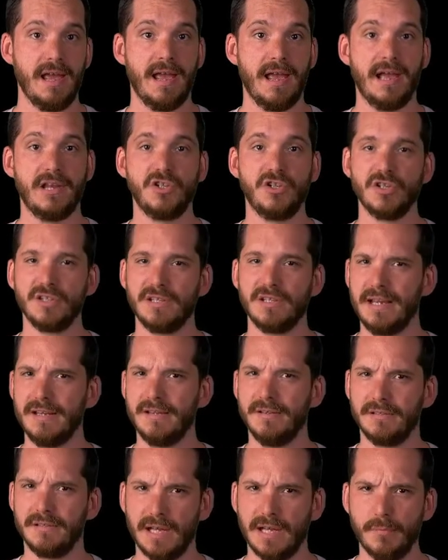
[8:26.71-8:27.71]
and just
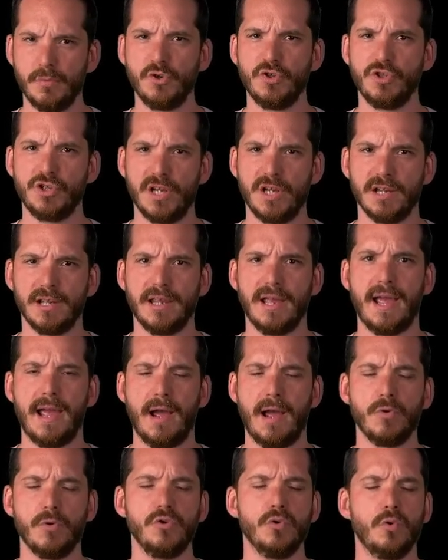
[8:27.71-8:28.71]
double check
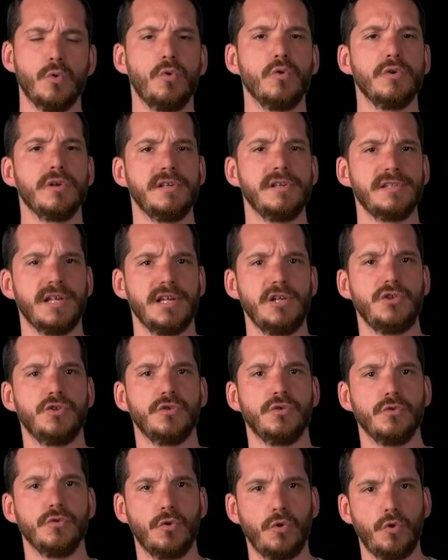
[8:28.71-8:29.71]
how your organization